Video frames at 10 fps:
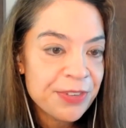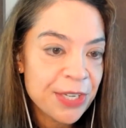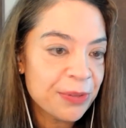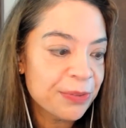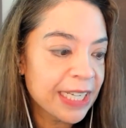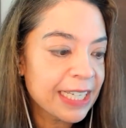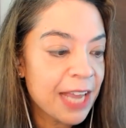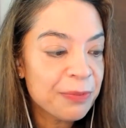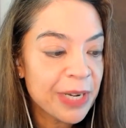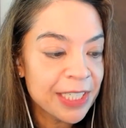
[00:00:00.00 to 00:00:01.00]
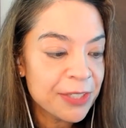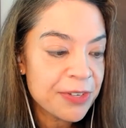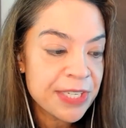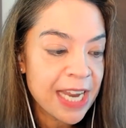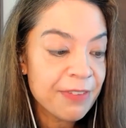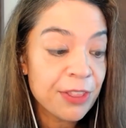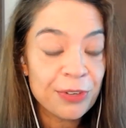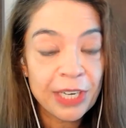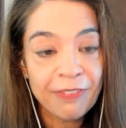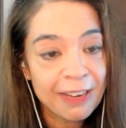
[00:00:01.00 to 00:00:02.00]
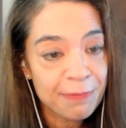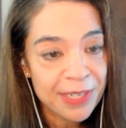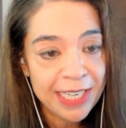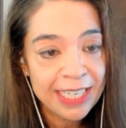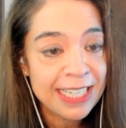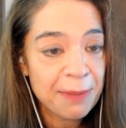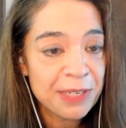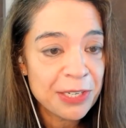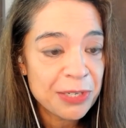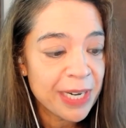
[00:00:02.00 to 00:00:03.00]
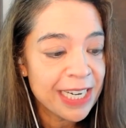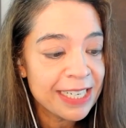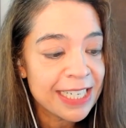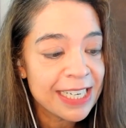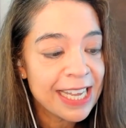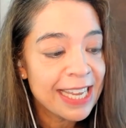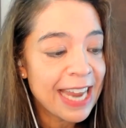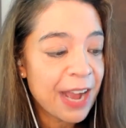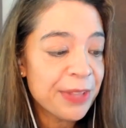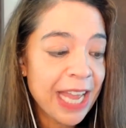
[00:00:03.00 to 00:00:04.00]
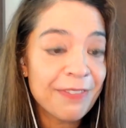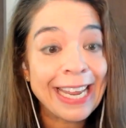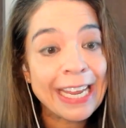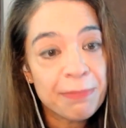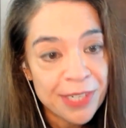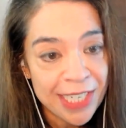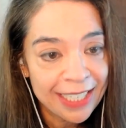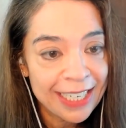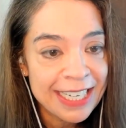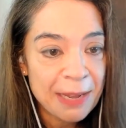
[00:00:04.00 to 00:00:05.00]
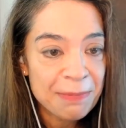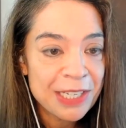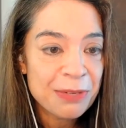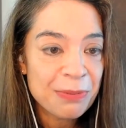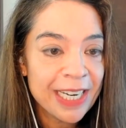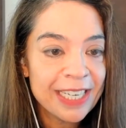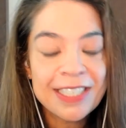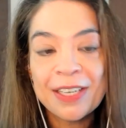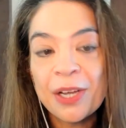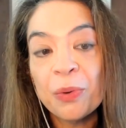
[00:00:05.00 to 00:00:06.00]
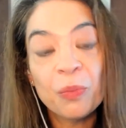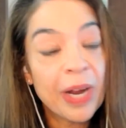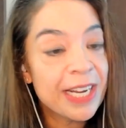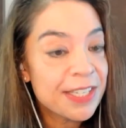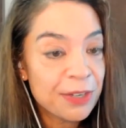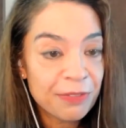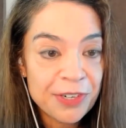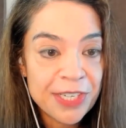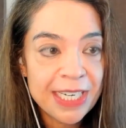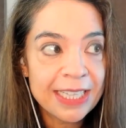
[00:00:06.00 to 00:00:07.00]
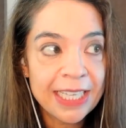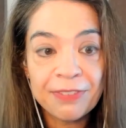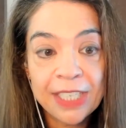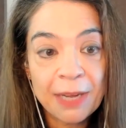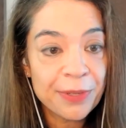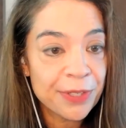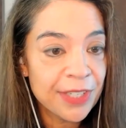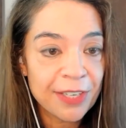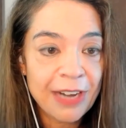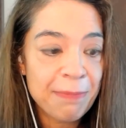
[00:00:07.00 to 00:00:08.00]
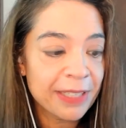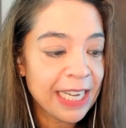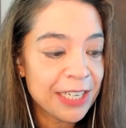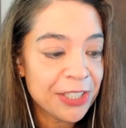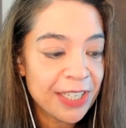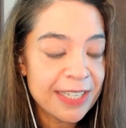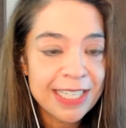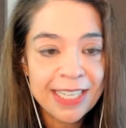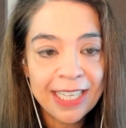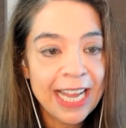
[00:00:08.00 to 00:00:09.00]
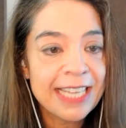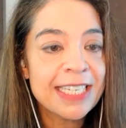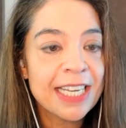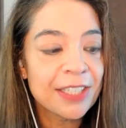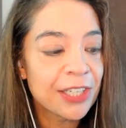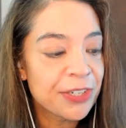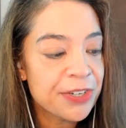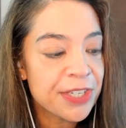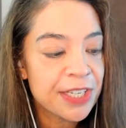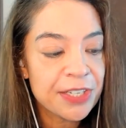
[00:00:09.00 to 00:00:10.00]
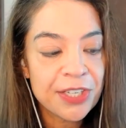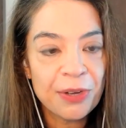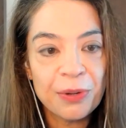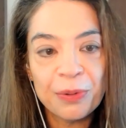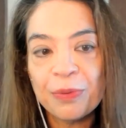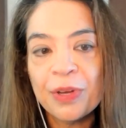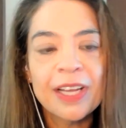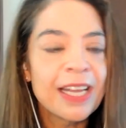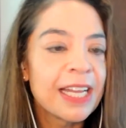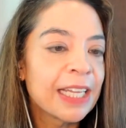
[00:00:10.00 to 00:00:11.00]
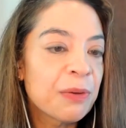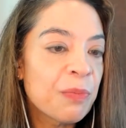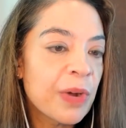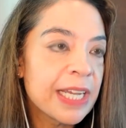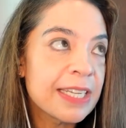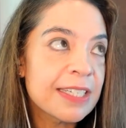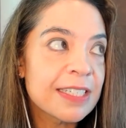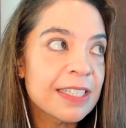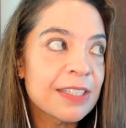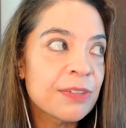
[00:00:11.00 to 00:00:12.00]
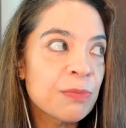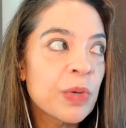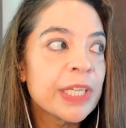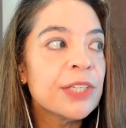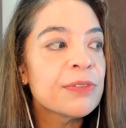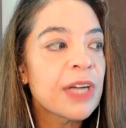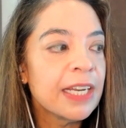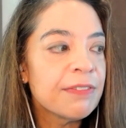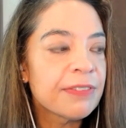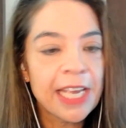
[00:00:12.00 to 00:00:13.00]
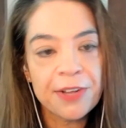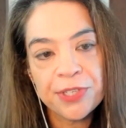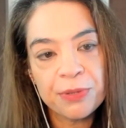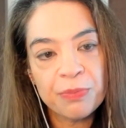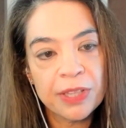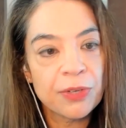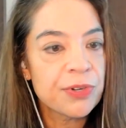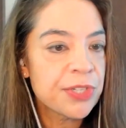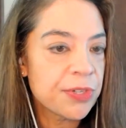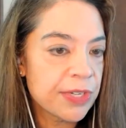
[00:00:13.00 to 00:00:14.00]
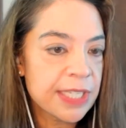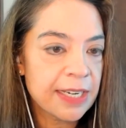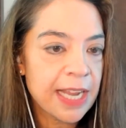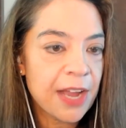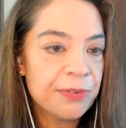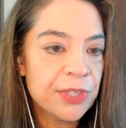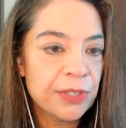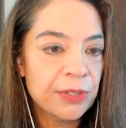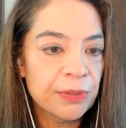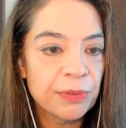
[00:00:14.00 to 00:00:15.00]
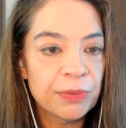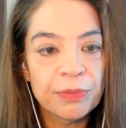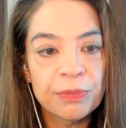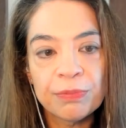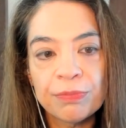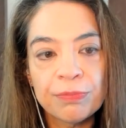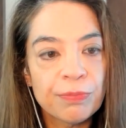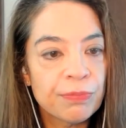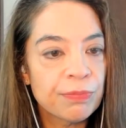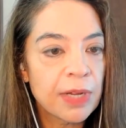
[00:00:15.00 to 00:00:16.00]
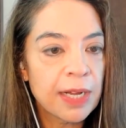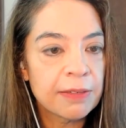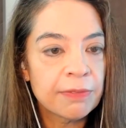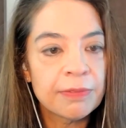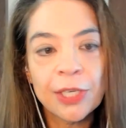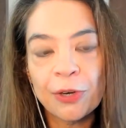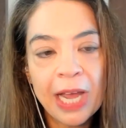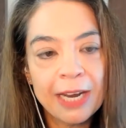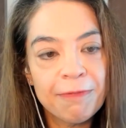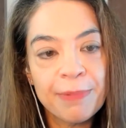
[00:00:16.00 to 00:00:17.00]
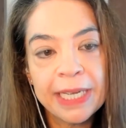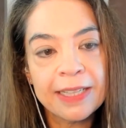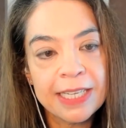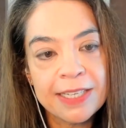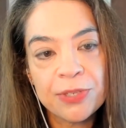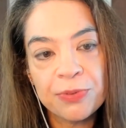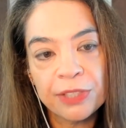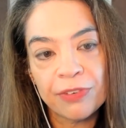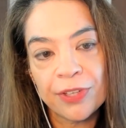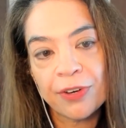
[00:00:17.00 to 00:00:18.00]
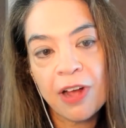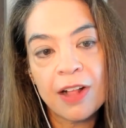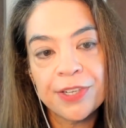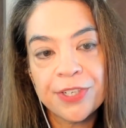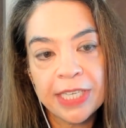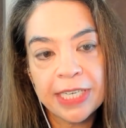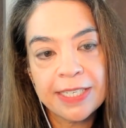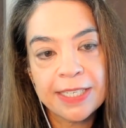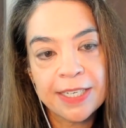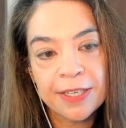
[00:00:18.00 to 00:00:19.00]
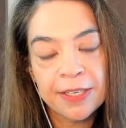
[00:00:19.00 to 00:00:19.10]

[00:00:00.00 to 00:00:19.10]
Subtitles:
So, like, NYU used to have a 35% acceptance rate. Now they have an 8% acceptance rate. Rice University, they've doubled their applications in the last 10 years. So, like, what do you kind of counsel with your students on how to, kind of pick these schools for their college list?